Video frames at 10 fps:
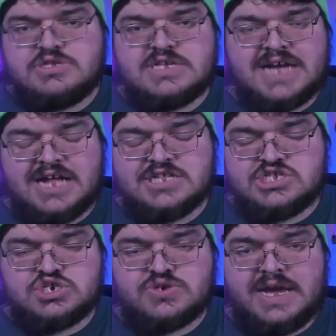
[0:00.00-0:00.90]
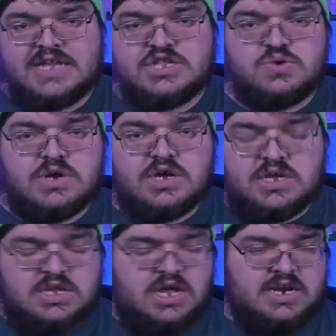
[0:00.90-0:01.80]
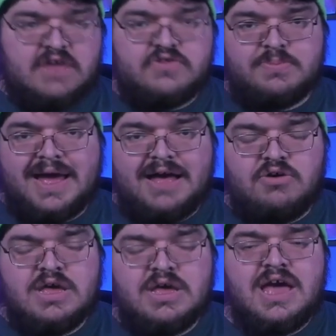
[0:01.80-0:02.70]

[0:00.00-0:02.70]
to concentrate into another pal,